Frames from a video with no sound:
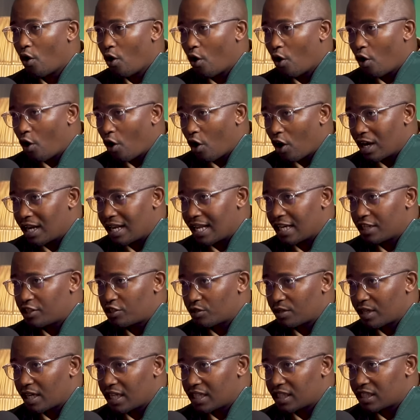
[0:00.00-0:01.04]
all
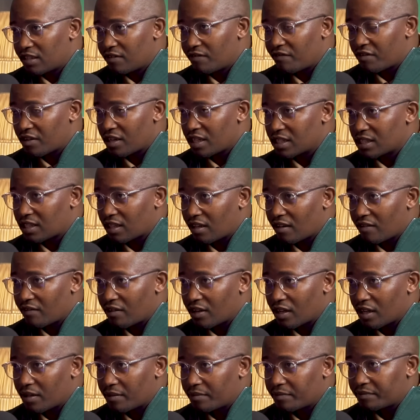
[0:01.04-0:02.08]
education free in South
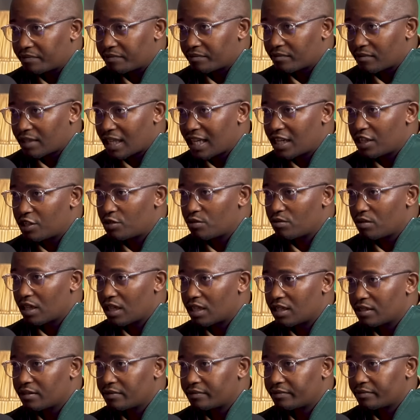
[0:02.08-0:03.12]
Africa. They can do
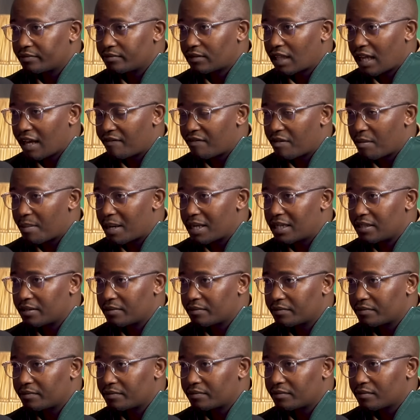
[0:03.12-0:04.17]
that. They have the money.
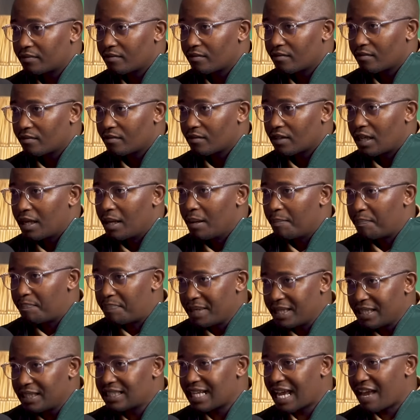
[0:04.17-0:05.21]

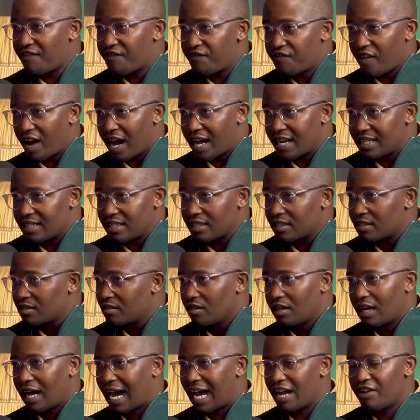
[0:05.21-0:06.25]
Build a fund,
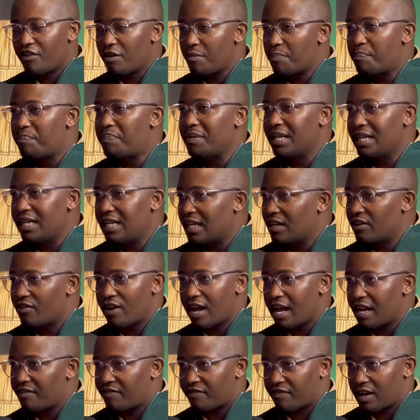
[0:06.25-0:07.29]
100 billion
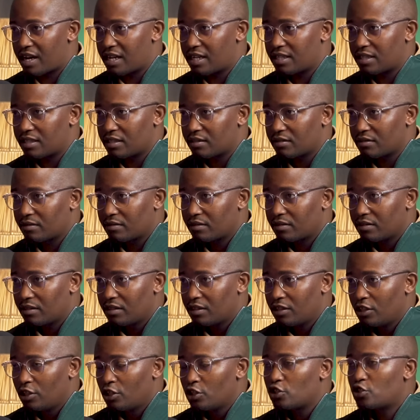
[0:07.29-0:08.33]
rand fund,
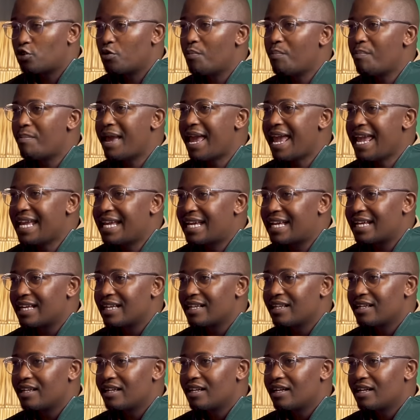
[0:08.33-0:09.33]
to make